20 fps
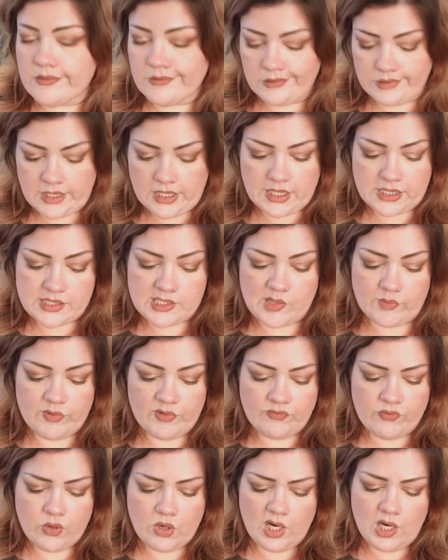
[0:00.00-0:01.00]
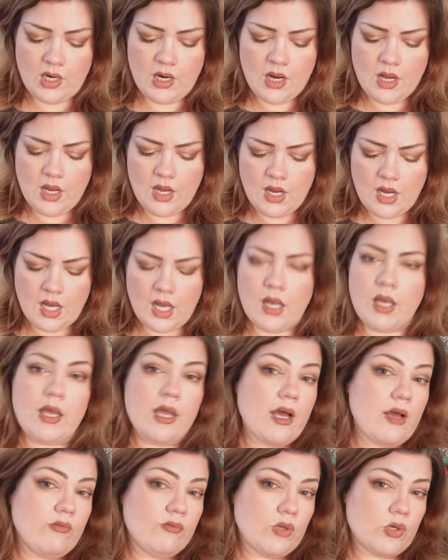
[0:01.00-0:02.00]
Like I said before, I
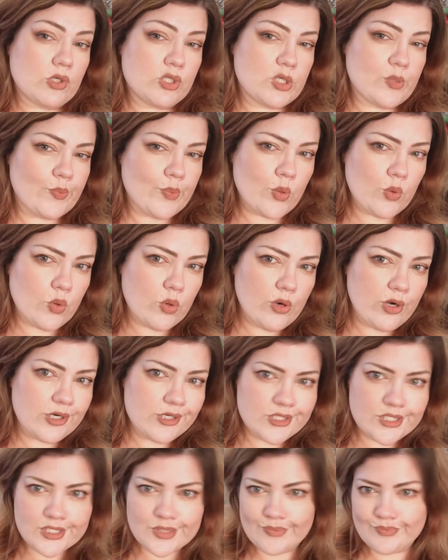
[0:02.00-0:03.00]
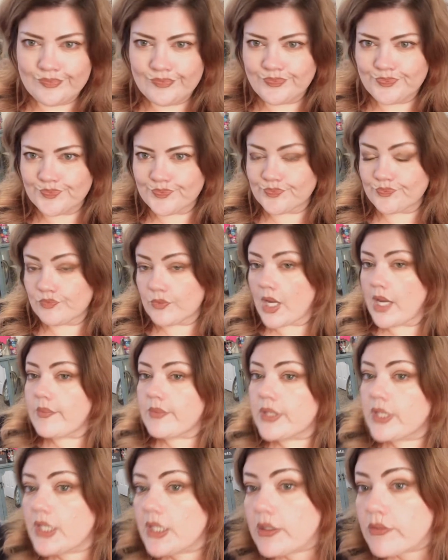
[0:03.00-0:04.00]
have larger pores. I
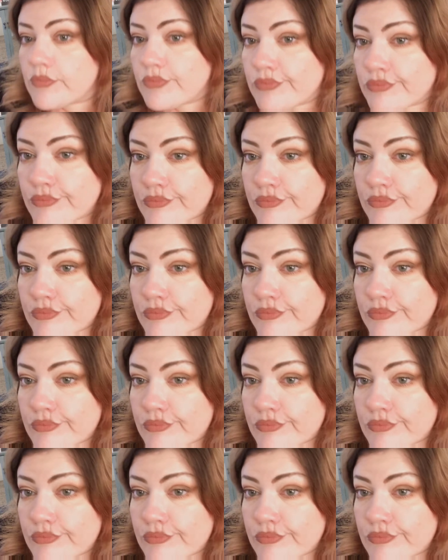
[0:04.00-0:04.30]
mean,